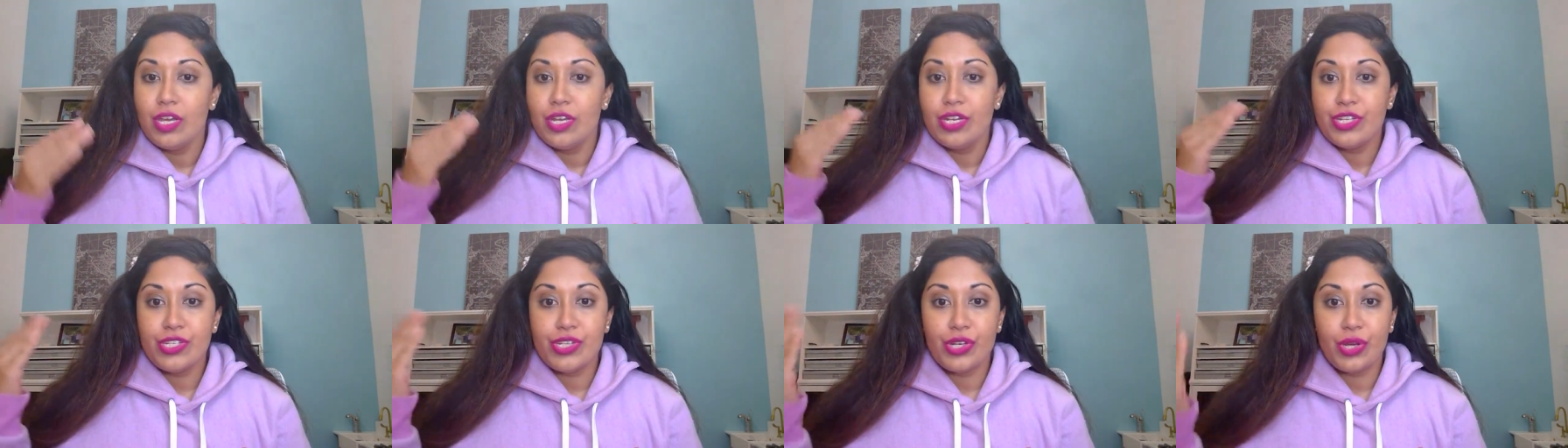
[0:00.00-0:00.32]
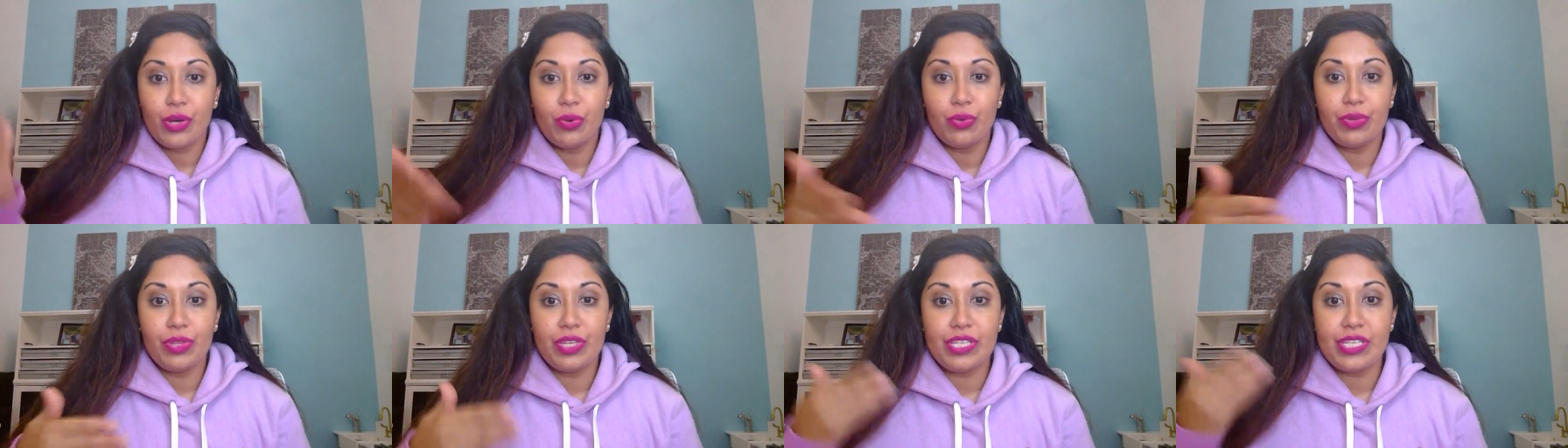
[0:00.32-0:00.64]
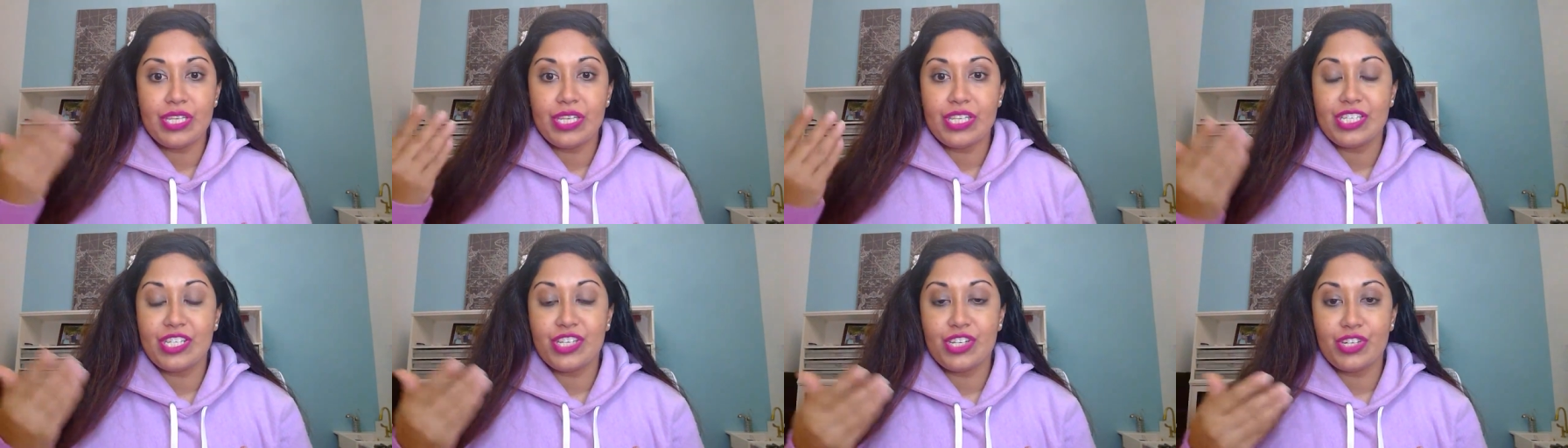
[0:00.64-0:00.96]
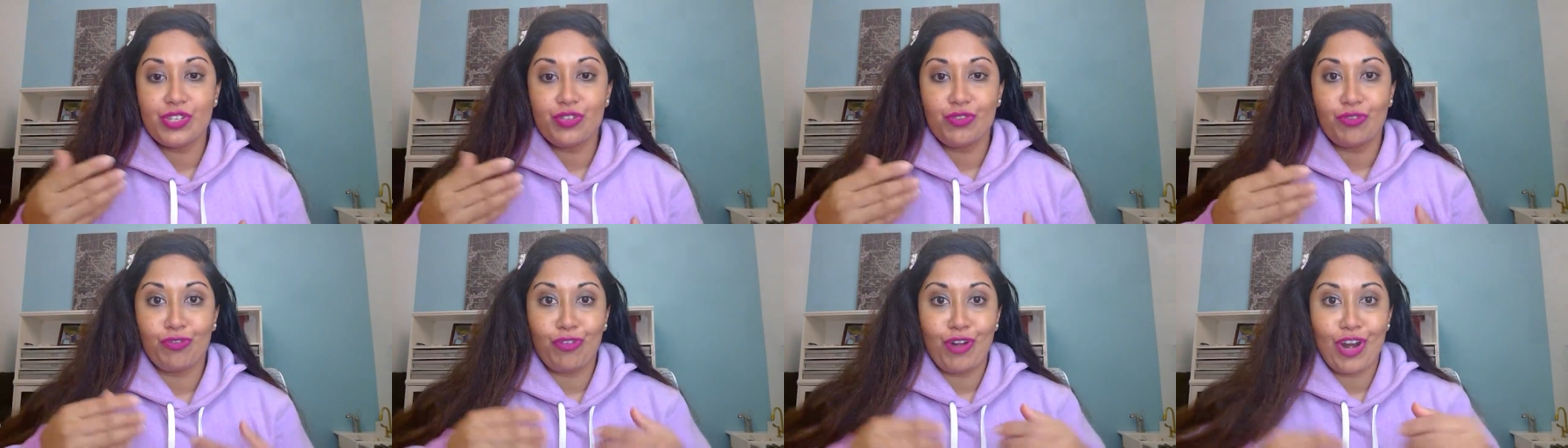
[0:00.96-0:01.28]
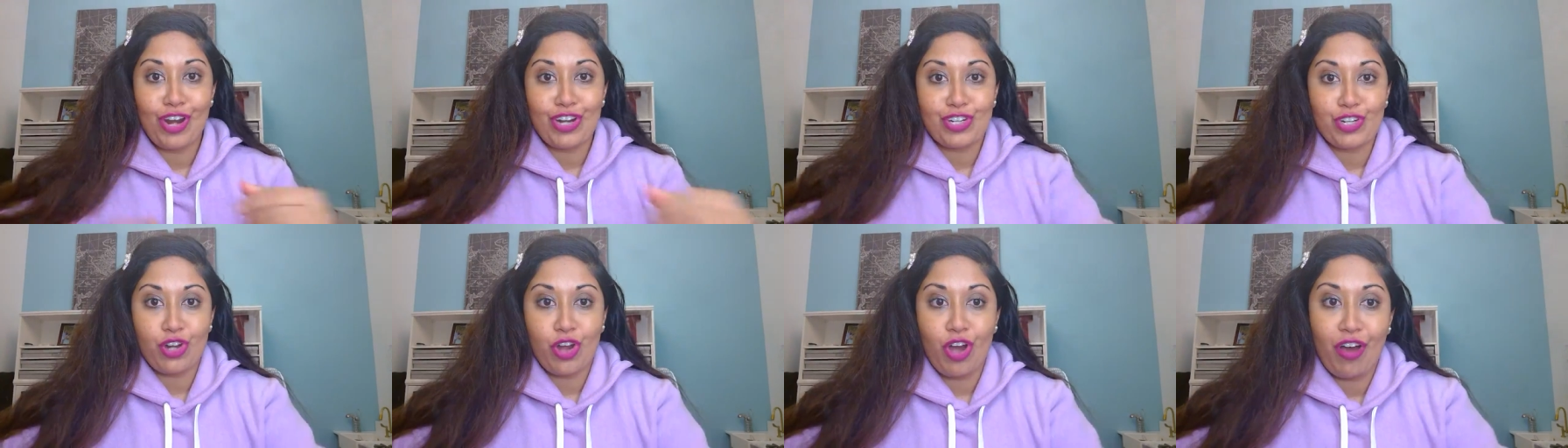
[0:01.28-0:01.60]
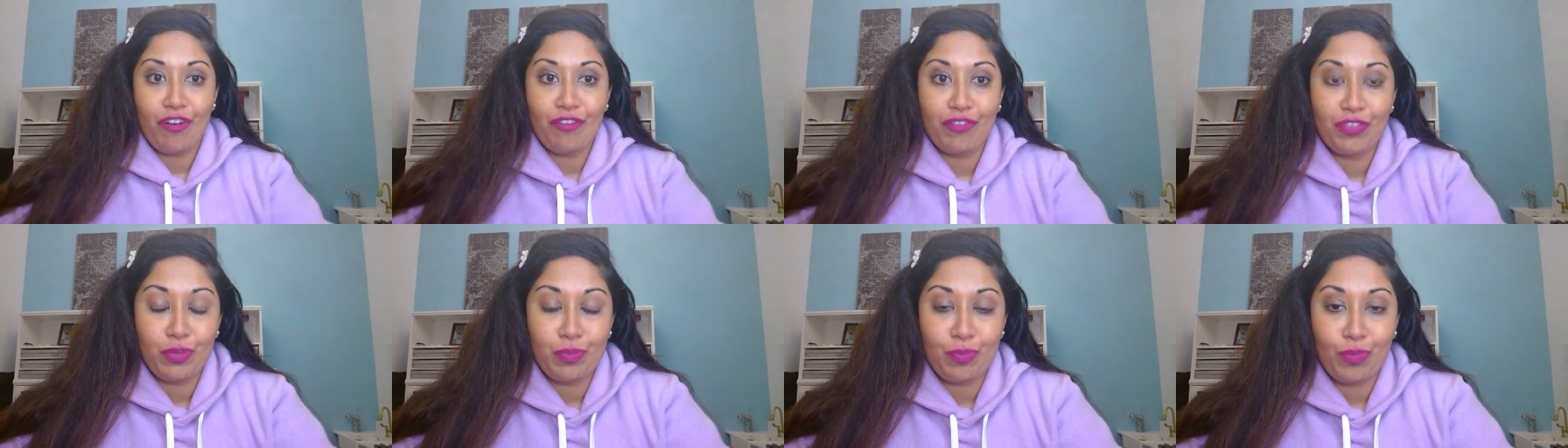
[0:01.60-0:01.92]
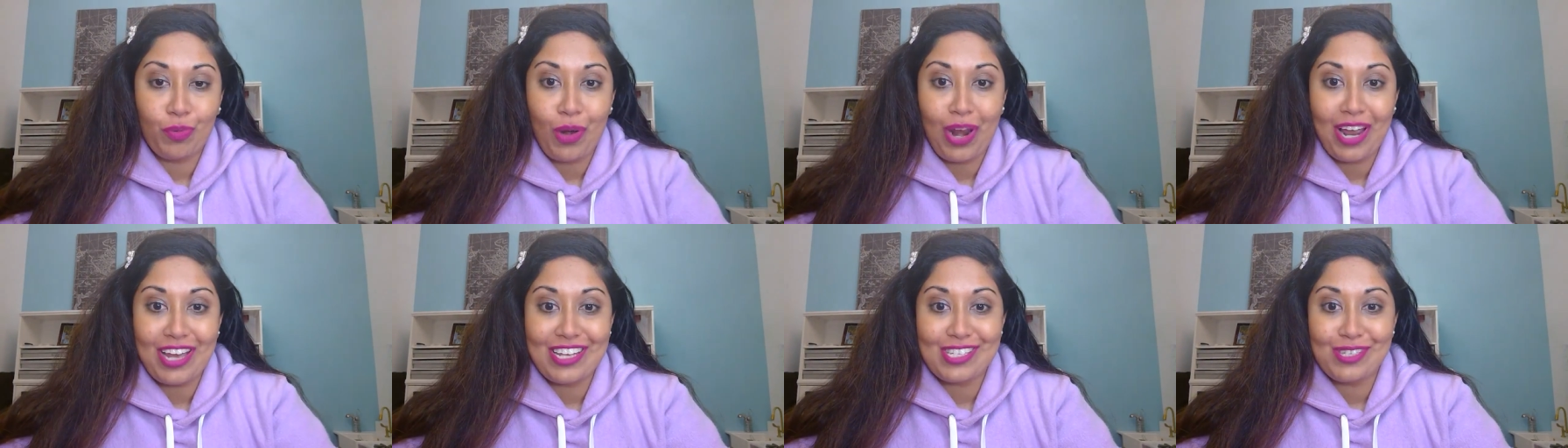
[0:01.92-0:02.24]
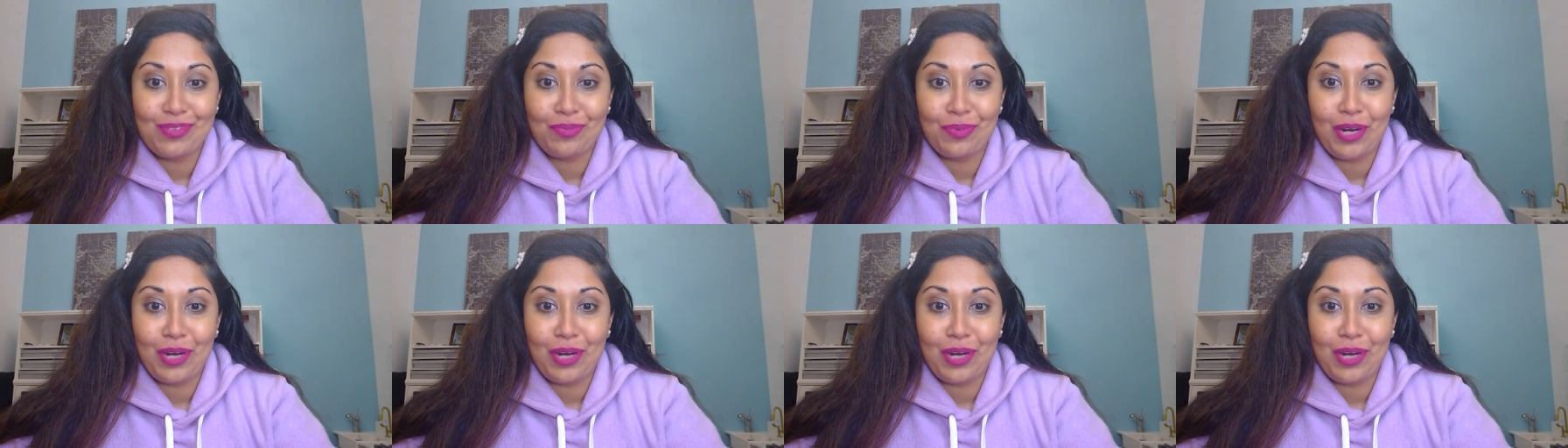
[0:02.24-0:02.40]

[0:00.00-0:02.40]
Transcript: So this is just fresh off the press